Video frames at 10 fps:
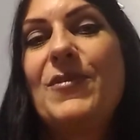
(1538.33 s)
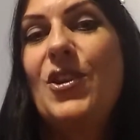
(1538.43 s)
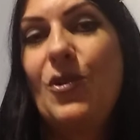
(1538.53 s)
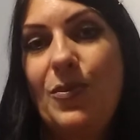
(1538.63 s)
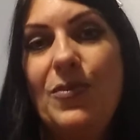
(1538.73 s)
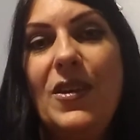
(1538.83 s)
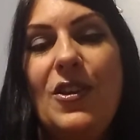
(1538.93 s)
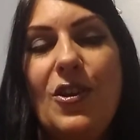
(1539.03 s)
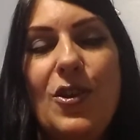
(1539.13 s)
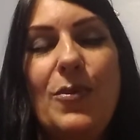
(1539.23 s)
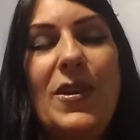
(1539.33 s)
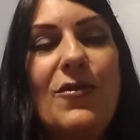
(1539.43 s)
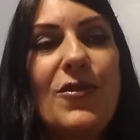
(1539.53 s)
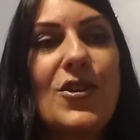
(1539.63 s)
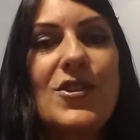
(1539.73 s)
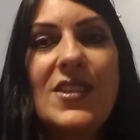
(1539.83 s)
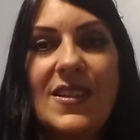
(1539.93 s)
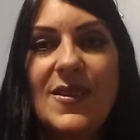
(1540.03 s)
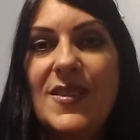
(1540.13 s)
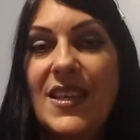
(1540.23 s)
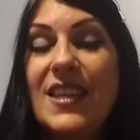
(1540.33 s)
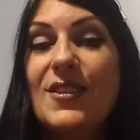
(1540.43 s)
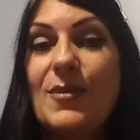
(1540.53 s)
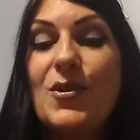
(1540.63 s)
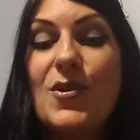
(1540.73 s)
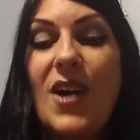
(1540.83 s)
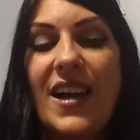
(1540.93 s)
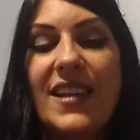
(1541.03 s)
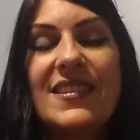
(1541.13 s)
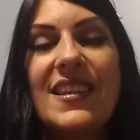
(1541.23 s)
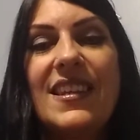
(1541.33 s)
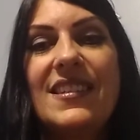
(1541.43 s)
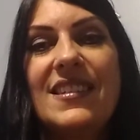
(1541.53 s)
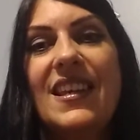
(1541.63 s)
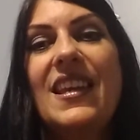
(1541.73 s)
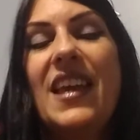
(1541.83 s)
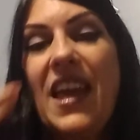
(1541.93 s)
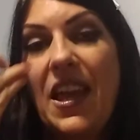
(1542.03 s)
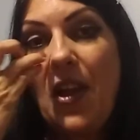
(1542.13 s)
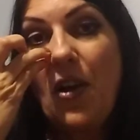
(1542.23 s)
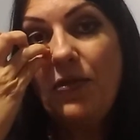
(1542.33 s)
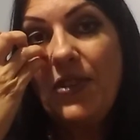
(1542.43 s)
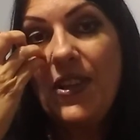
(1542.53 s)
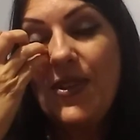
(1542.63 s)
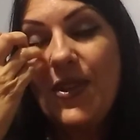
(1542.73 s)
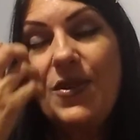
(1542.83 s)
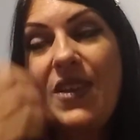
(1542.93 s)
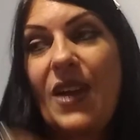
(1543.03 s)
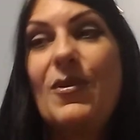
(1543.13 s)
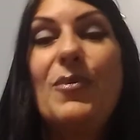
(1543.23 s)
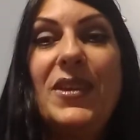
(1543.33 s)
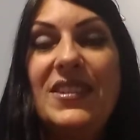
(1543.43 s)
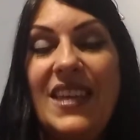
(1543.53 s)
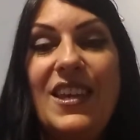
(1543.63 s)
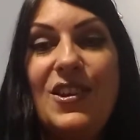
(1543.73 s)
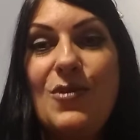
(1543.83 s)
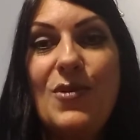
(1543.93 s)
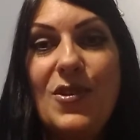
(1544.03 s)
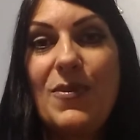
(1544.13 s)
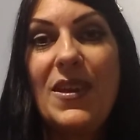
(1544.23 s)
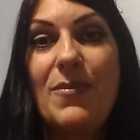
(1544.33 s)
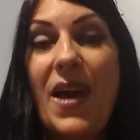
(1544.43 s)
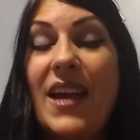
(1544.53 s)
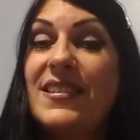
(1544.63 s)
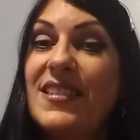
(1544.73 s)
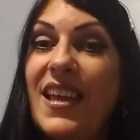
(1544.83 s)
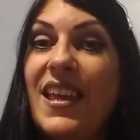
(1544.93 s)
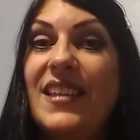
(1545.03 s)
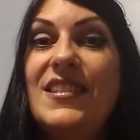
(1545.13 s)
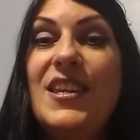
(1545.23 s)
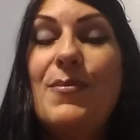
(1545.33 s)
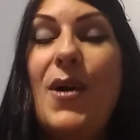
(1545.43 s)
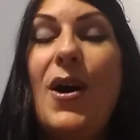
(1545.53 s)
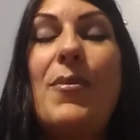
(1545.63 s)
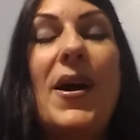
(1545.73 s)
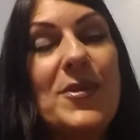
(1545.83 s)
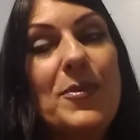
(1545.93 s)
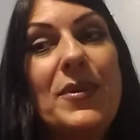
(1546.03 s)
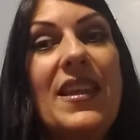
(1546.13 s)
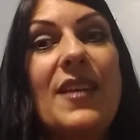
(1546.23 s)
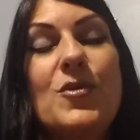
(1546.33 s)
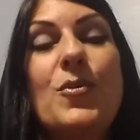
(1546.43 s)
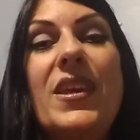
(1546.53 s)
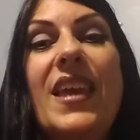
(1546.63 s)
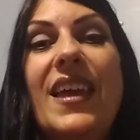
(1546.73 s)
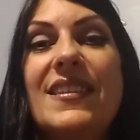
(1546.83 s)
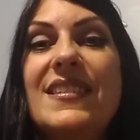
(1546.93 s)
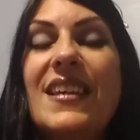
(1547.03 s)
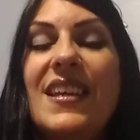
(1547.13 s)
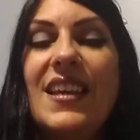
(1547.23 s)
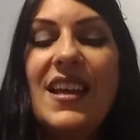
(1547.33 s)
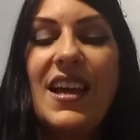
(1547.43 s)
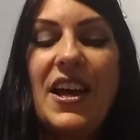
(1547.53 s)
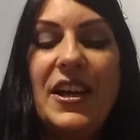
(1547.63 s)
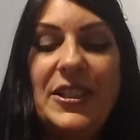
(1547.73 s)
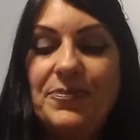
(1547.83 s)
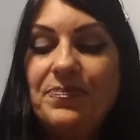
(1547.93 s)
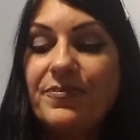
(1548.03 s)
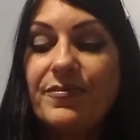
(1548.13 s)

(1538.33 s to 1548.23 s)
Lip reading: you'll be the first to see some new content. And hopefully soon, I will be taking you with me back to that antique mall, possibly next weekend. Um,